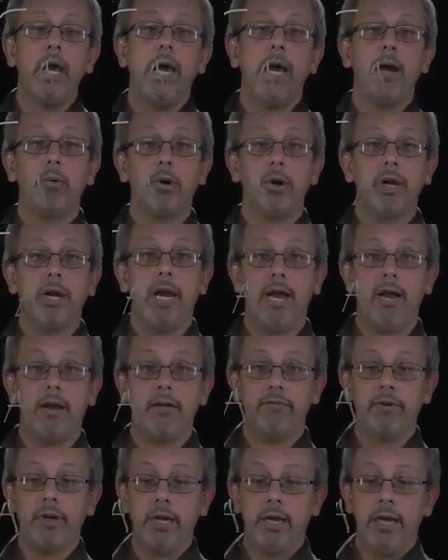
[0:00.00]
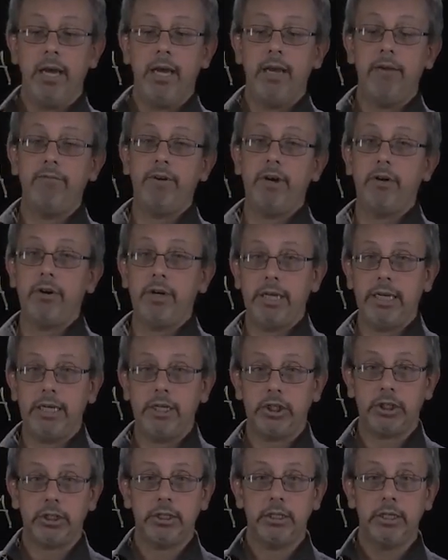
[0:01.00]
and we're going to have a
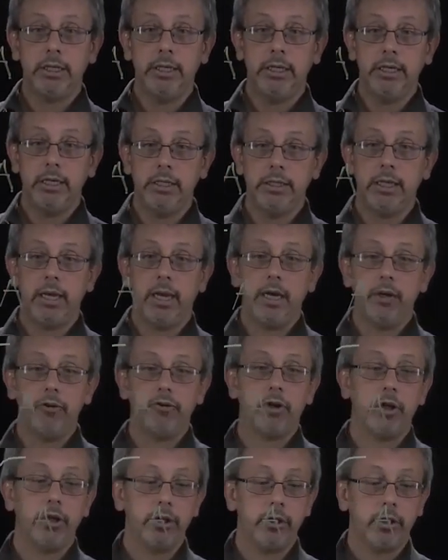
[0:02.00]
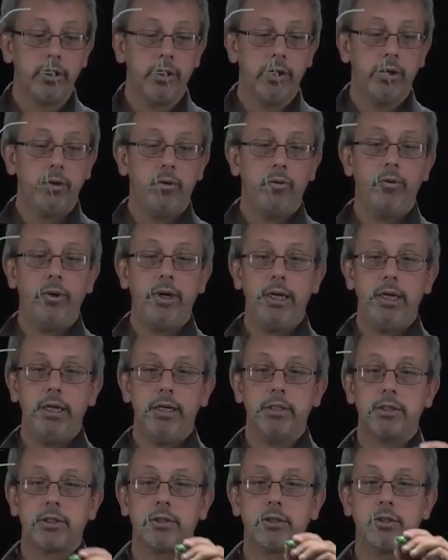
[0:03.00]
variation in the hydraulic
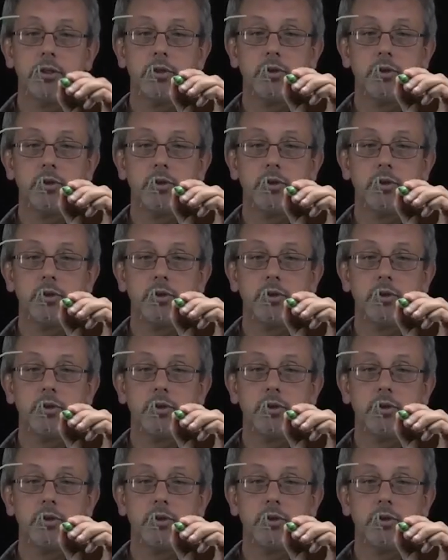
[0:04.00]
radius.